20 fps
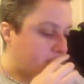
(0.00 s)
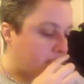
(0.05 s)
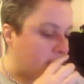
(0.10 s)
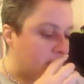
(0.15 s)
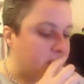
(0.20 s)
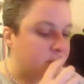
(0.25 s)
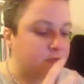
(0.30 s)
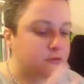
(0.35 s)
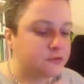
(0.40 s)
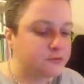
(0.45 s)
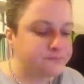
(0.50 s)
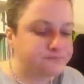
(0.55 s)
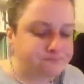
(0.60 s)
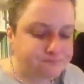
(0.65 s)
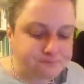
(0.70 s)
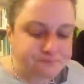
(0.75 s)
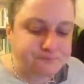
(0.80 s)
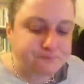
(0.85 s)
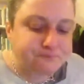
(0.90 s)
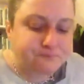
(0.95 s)
Cool.
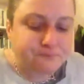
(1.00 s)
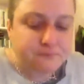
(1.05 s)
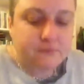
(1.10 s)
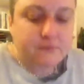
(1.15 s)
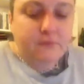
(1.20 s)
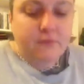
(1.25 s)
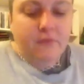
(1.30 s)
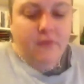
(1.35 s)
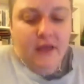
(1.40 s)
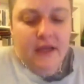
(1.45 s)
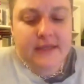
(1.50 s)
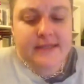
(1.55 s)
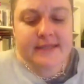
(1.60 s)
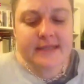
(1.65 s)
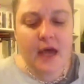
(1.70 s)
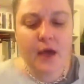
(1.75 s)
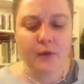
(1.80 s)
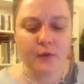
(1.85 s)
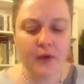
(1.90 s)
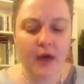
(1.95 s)

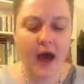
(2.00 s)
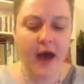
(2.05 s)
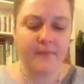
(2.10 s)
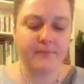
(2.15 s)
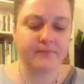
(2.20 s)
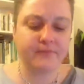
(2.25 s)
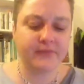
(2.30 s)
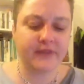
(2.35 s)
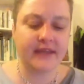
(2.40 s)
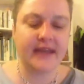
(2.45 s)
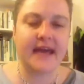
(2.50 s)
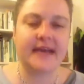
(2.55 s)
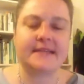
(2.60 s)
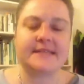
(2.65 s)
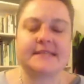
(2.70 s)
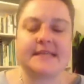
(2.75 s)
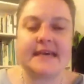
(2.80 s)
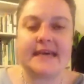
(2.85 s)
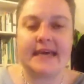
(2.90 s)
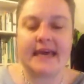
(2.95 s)
So the
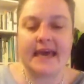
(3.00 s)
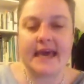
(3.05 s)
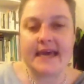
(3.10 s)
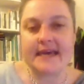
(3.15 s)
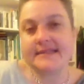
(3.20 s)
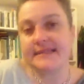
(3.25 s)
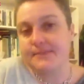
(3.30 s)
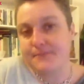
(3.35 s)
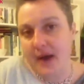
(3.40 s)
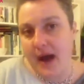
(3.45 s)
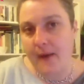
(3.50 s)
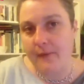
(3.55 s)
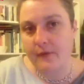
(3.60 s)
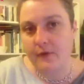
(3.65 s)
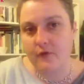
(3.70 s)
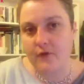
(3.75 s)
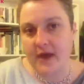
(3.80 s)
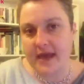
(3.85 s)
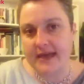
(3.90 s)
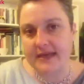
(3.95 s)
next thing is about
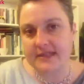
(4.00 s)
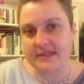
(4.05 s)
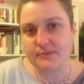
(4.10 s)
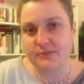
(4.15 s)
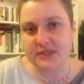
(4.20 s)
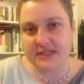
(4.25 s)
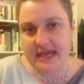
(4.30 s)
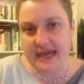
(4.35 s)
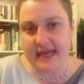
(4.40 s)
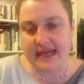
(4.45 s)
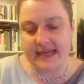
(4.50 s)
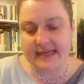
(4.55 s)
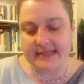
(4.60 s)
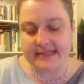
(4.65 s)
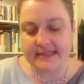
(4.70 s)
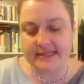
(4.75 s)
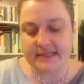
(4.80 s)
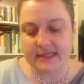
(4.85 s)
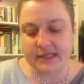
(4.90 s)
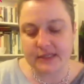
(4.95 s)
creating some
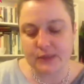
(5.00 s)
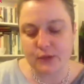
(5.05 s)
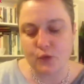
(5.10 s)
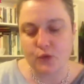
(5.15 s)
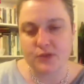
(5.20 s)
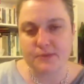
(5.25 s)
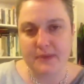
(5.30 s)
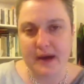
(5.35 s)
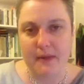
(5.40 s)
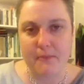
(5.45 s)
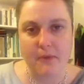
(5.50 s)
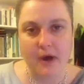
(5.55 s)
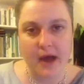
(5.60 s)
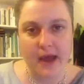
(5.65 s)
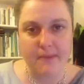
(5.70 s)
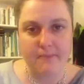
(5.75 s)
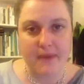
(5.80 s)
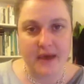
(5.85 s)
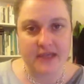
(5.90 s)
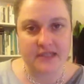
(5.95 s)
cheerleaders, and I talked about
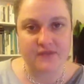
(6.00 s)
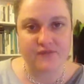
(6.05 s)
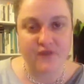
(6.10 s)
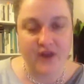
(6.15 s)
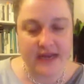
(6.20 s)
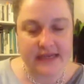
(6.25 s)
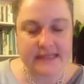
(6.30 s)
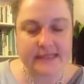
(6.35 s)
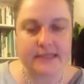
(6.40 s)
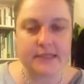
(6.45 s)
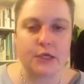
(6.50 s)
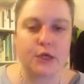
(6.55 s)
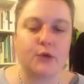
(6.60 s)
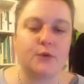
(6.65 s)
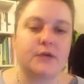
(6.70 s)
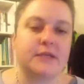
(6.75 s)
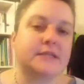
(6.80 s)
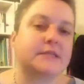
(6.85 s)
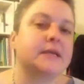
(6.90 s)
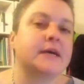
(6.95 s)
my best friend, who
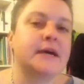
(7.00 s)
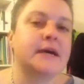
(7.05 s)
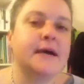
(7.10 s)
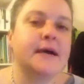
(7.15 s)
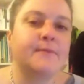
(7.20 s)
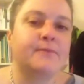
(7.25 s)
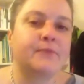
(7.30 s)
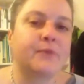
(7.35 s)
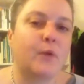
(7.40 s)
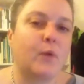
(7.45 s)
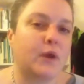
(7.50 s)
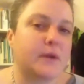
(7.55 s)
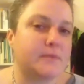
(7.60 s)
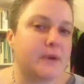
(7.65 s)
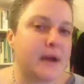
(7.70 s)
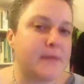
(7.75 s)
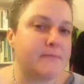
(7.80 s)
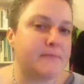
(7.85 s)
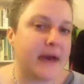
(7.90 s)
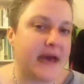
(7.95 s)
is one of
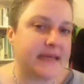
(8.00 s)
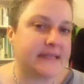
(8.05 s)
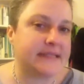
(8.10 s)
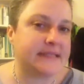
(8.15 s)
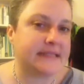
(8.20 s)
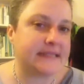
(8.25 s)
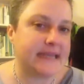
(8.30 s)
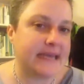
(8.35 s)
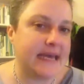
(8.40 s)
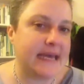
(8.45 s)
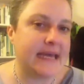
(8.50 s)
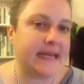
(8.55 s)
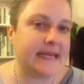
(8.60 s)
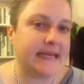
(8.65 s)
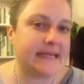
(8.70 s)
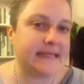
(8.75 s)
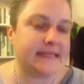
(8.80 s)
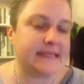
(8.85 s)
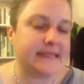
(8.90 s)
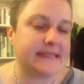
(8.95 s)
my best
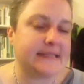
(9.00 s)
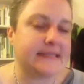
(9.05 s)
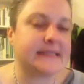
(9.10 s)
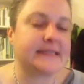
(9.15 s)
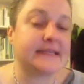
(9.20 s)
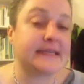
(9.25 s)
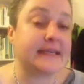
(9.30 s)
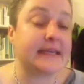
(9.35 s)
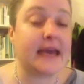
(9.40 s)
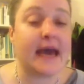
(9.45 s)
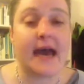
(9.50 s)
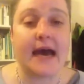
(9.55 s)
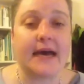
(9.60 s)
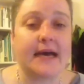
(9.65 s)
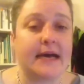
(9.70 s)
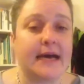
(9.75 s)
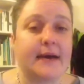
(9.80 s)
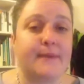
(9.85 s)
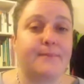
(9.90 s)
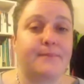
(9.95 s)
cheerleaders,
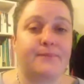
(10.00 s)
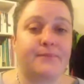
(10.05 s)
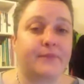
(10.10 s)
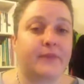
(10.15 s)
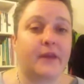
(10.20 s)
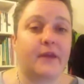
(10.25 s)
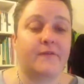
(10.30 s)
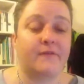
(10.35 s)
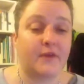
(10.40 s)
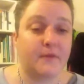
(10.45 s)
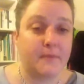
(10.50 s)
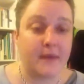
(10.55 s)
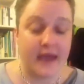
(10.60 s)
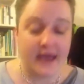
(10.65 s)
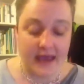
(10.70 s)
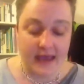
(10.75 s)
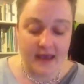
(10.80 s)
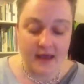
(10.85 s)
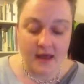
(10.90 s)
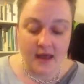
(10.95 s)
for
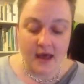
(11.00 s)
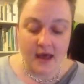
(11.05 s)
me,